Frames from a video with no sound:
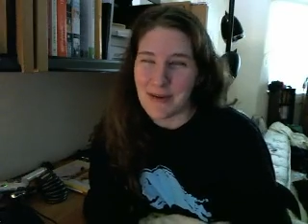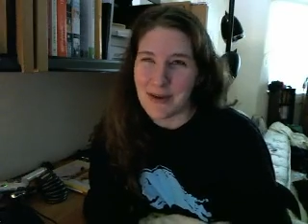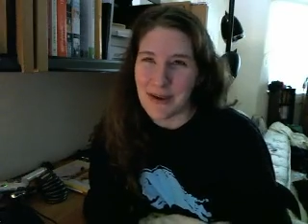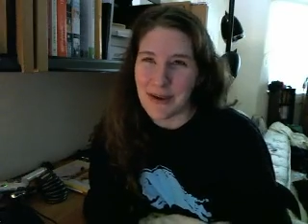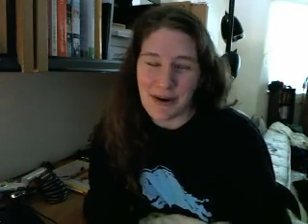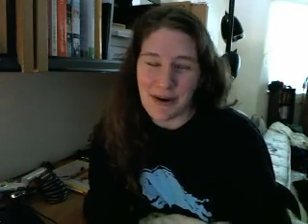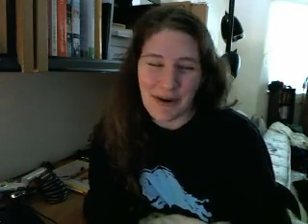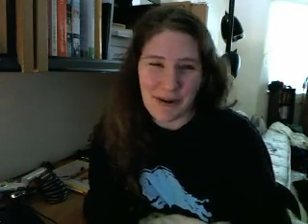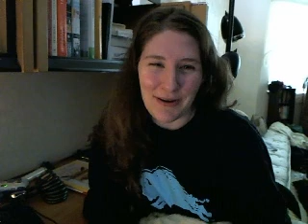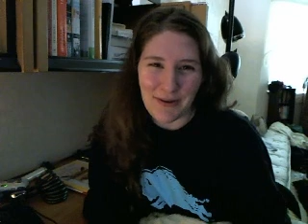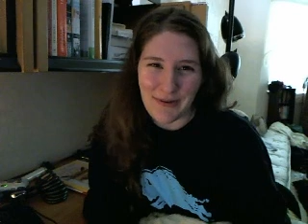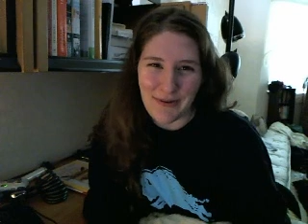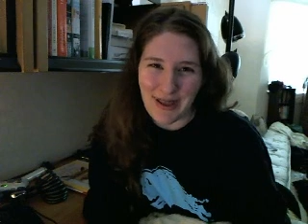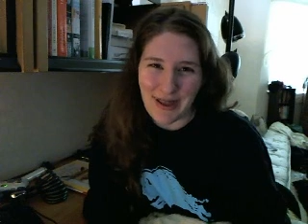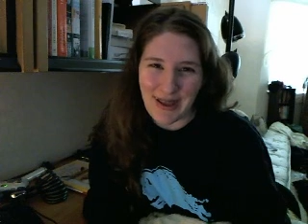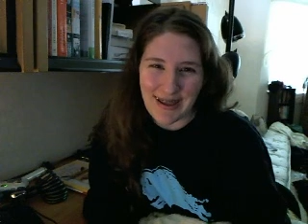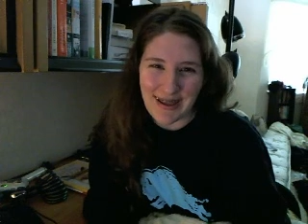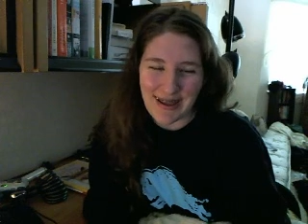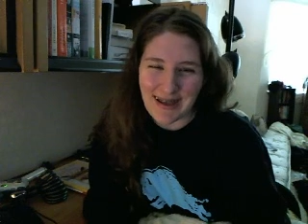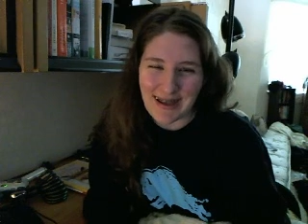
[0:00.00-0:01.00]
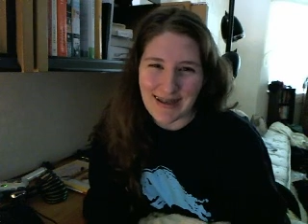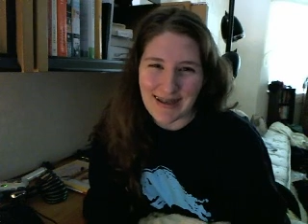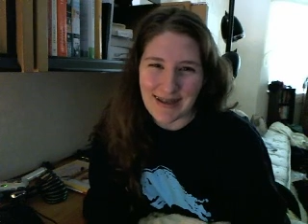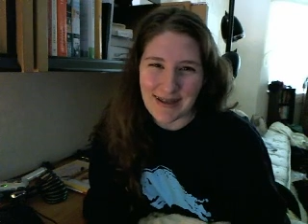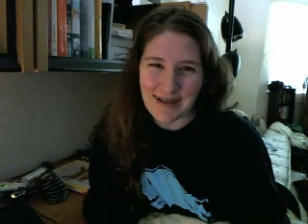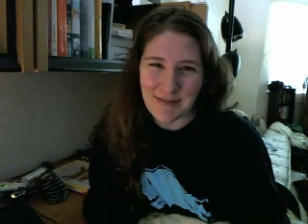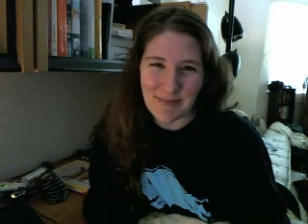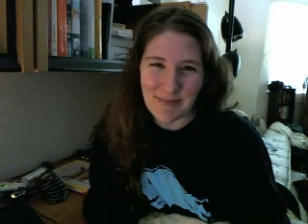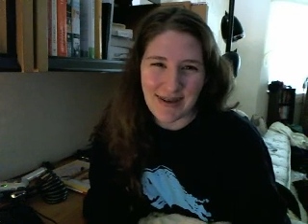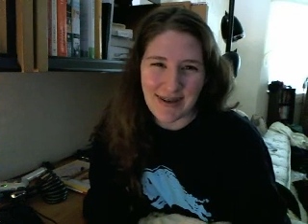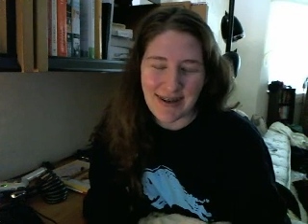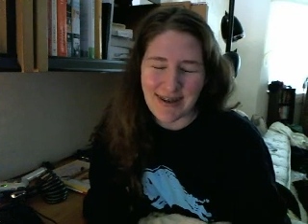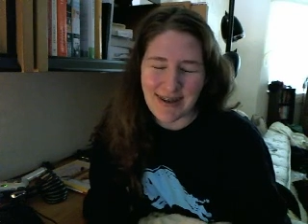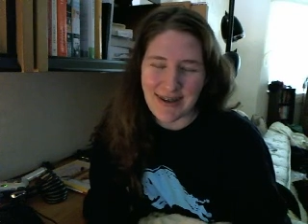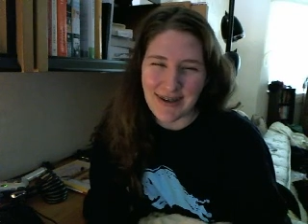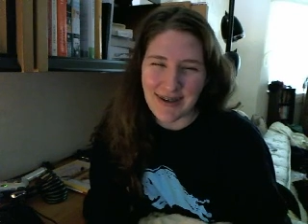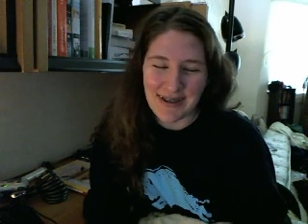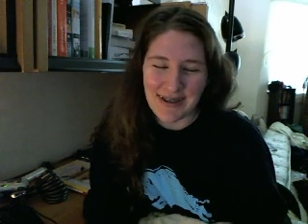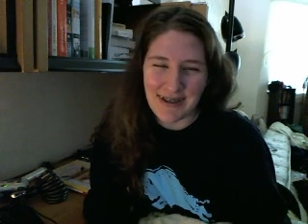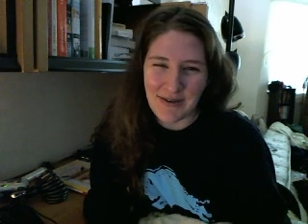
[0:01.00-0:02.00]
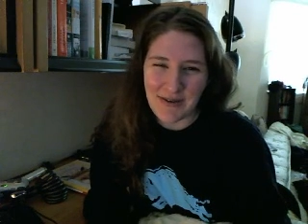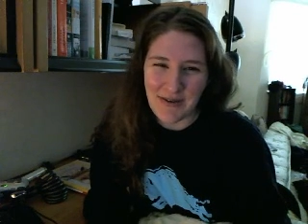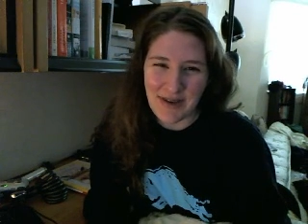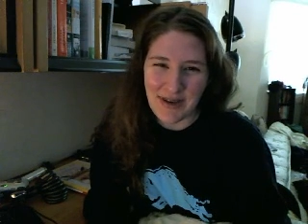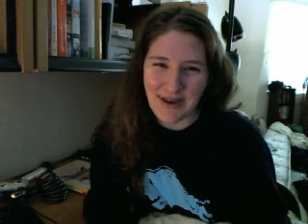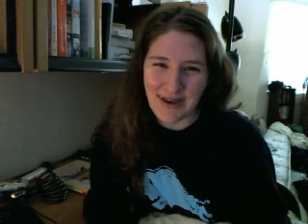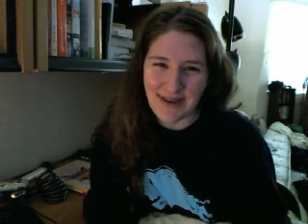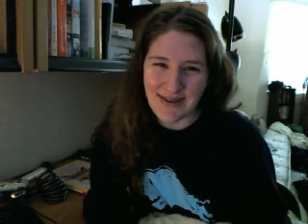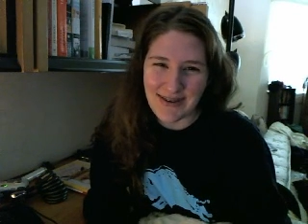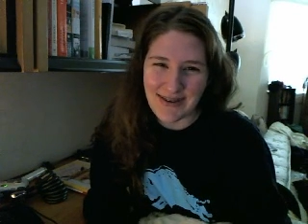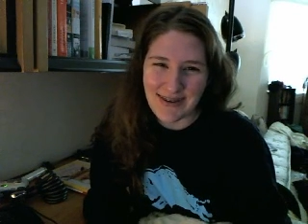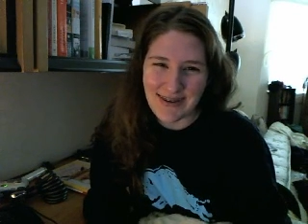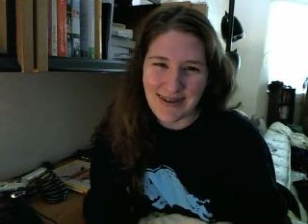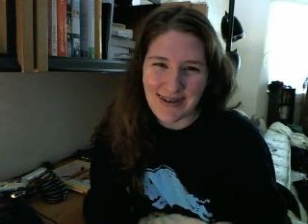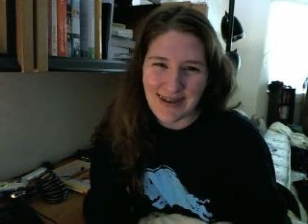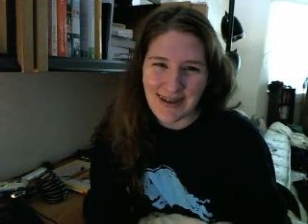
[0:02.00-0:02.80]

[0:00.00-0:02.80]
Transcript: sorry for that last clip, but I just couldn't leave it out.